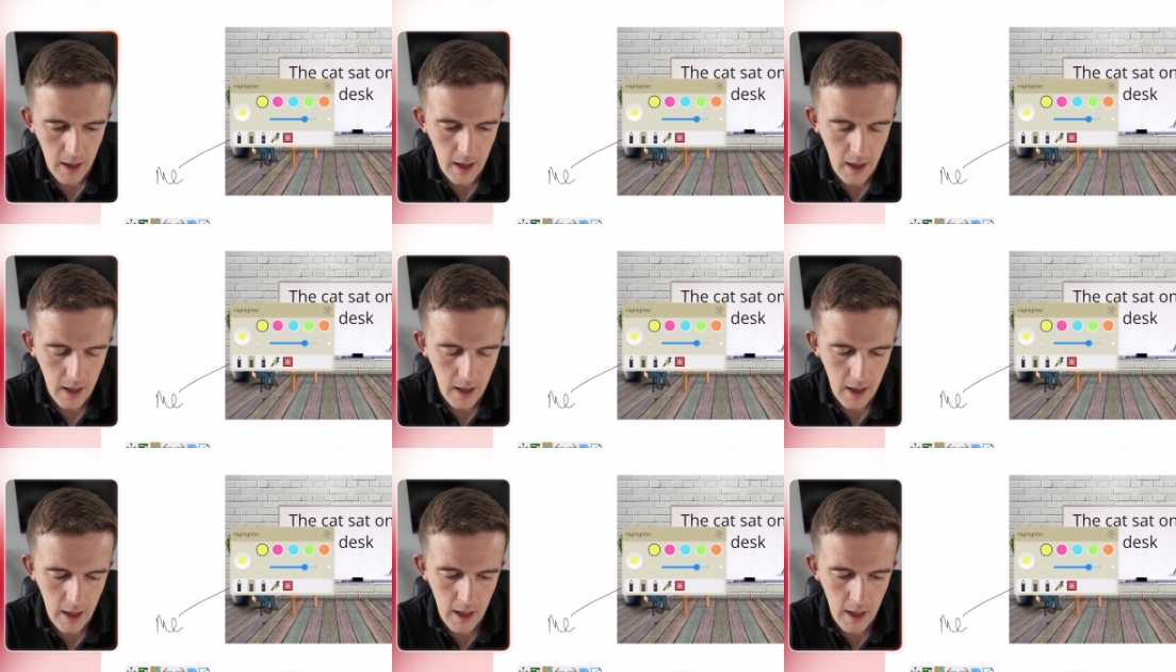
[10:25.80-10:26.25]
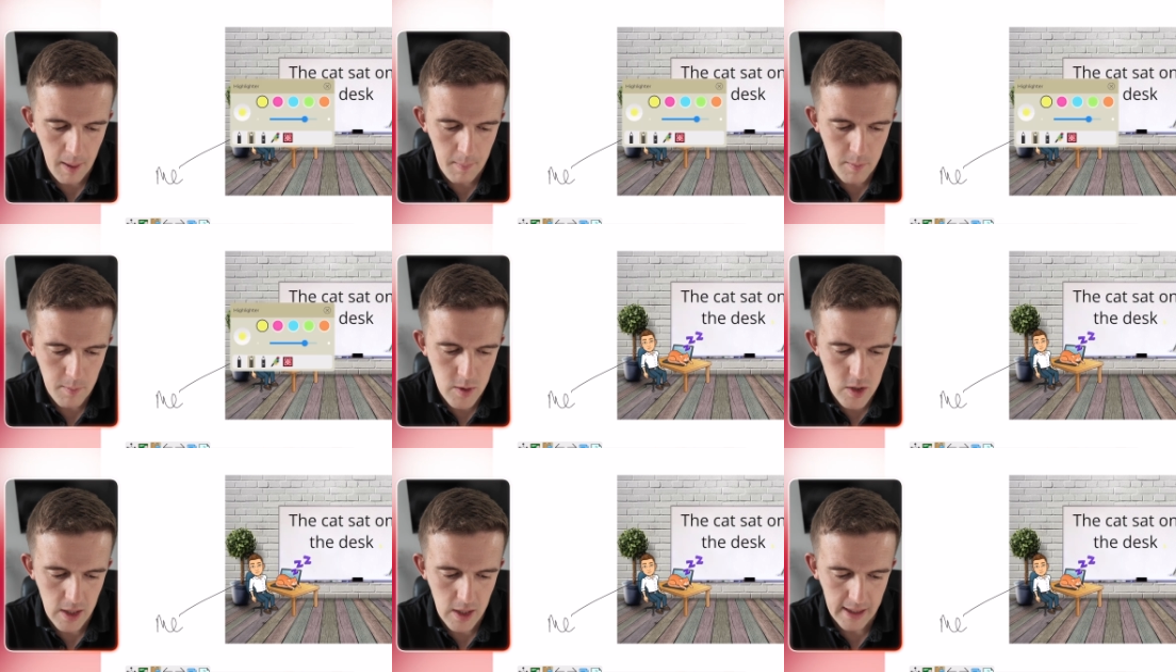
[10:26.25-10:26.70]
Um,
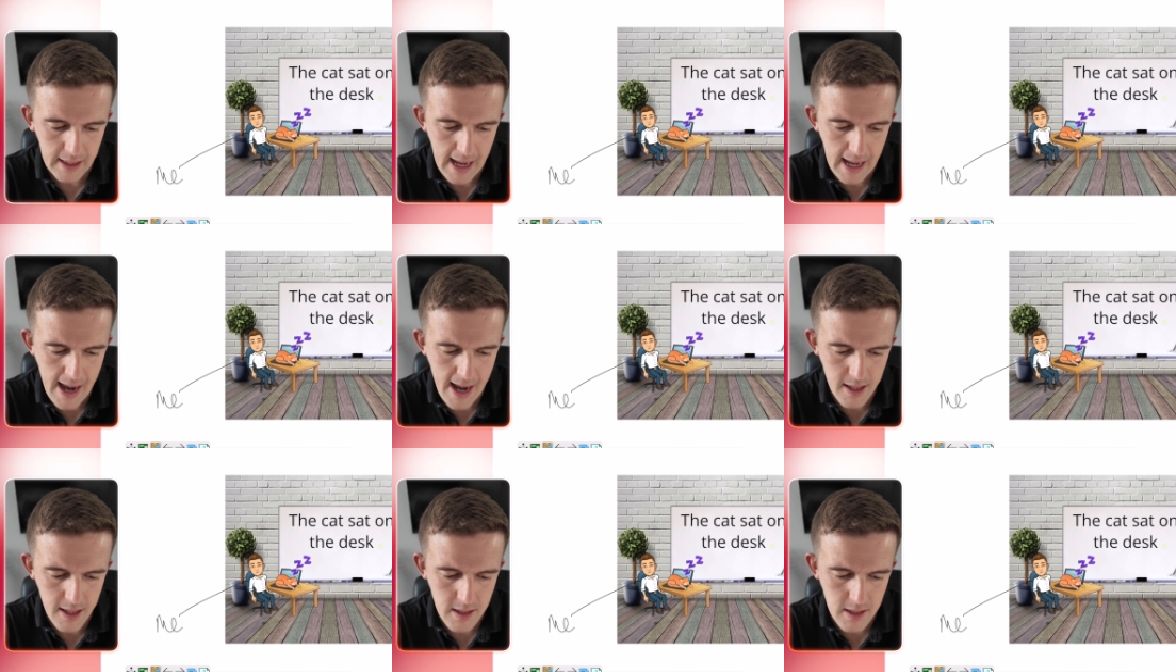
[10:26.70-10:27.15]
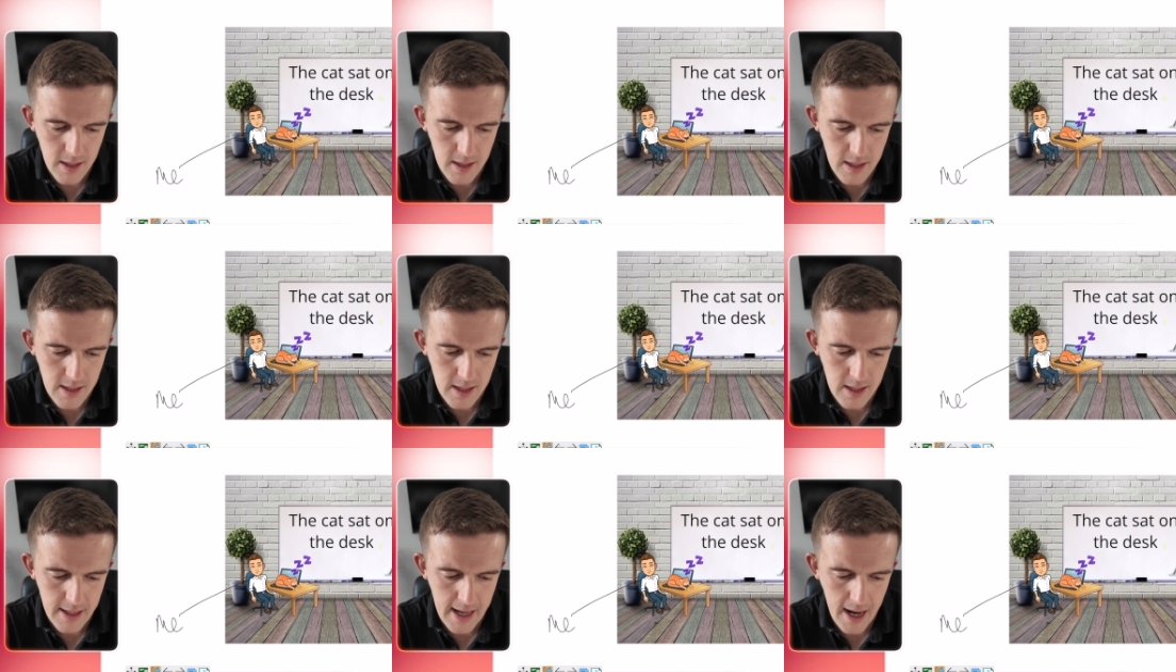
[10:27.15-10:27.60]
so the cat
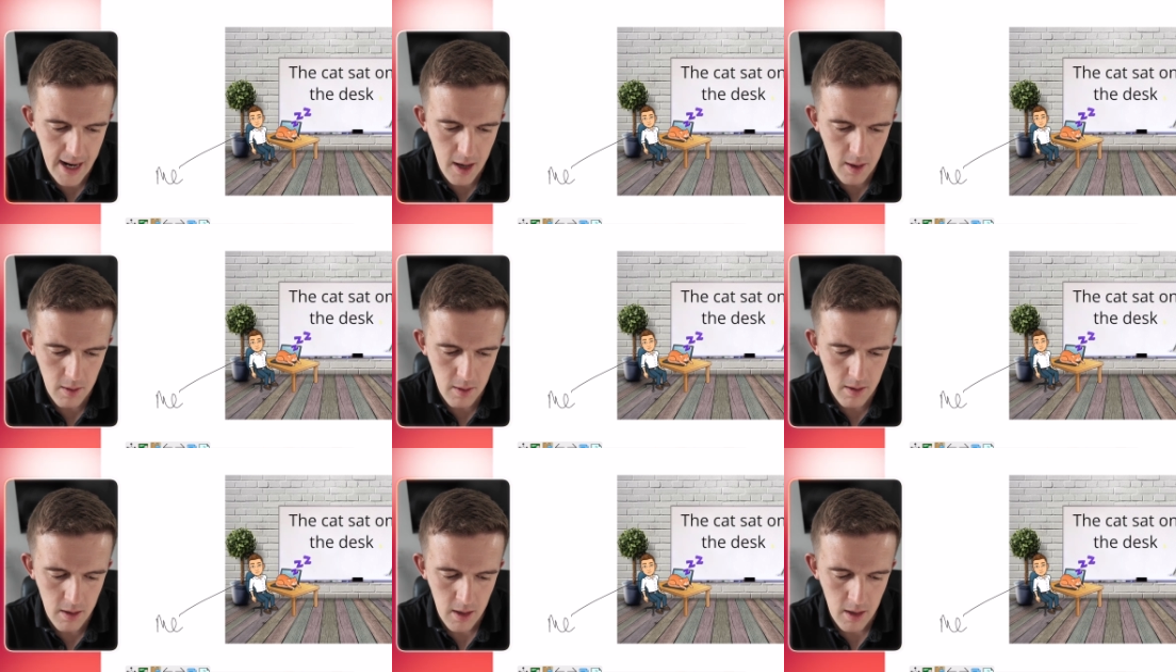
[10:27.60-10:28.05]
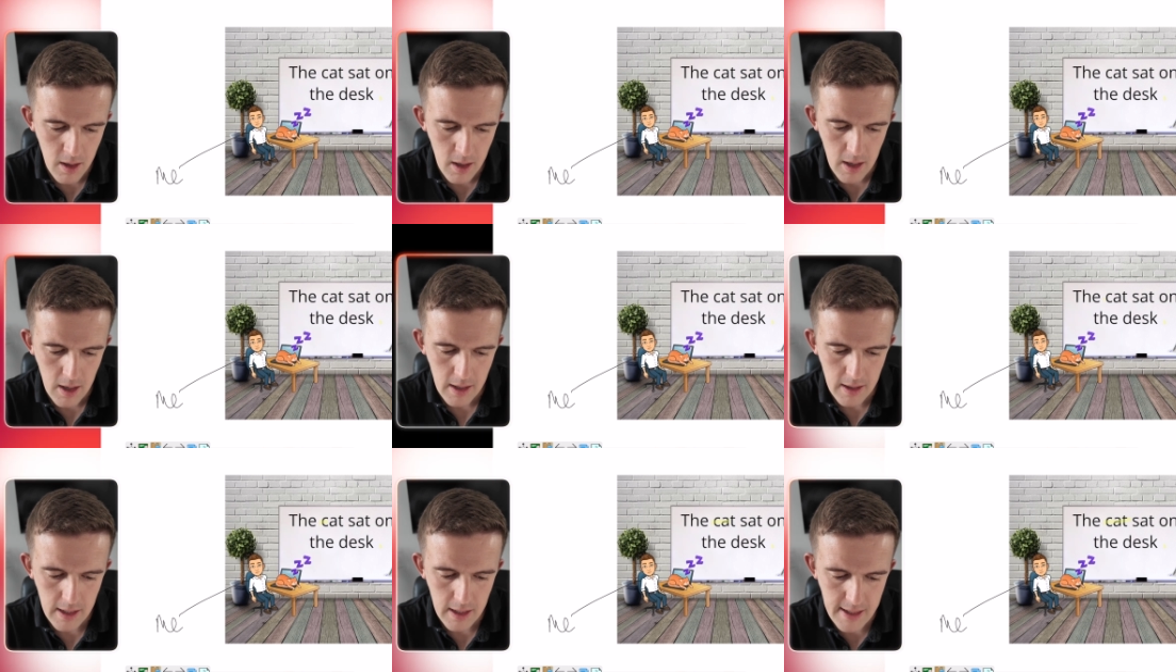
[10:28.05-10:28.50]
is a noun, and
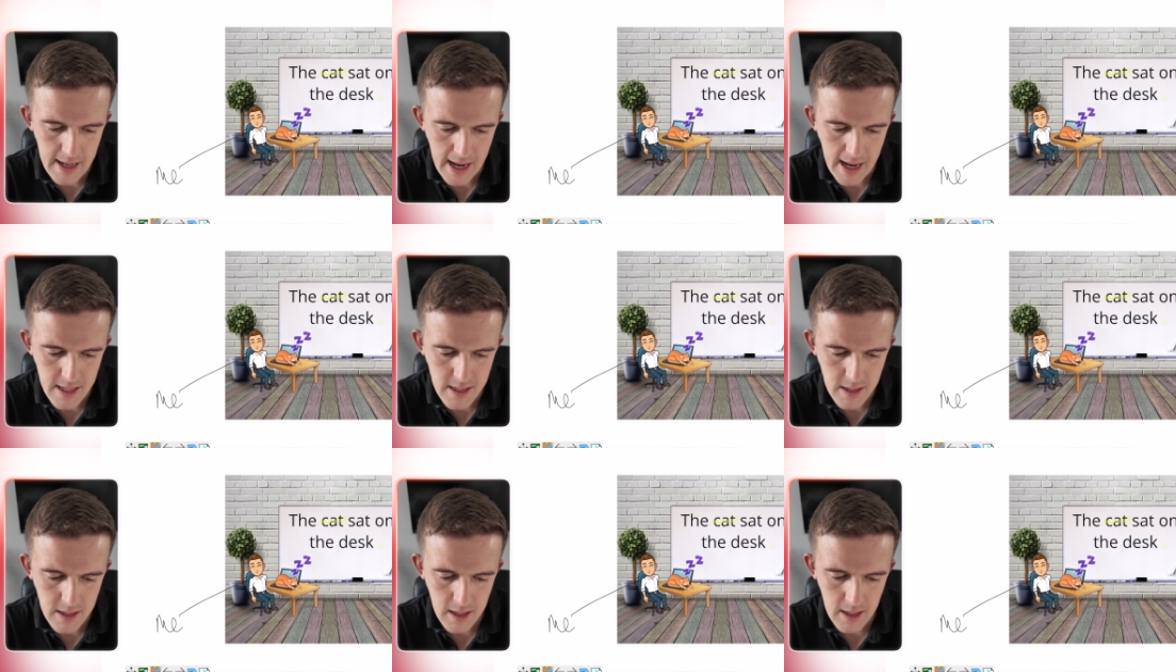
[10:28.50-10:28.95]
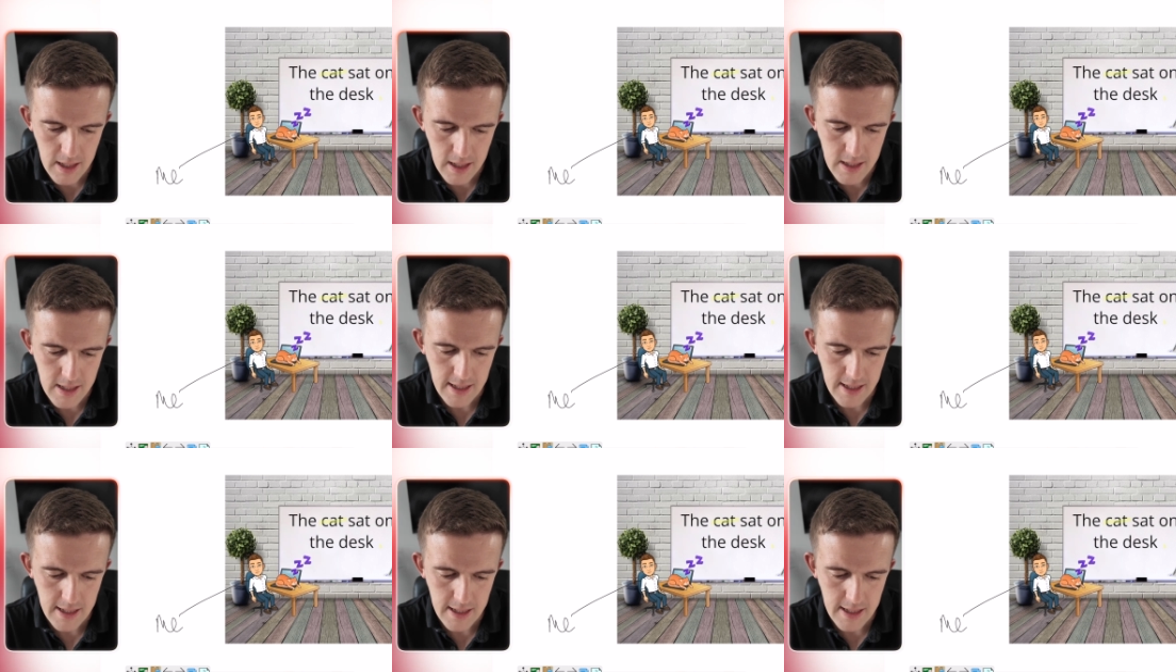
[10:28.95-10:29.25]
the desk is a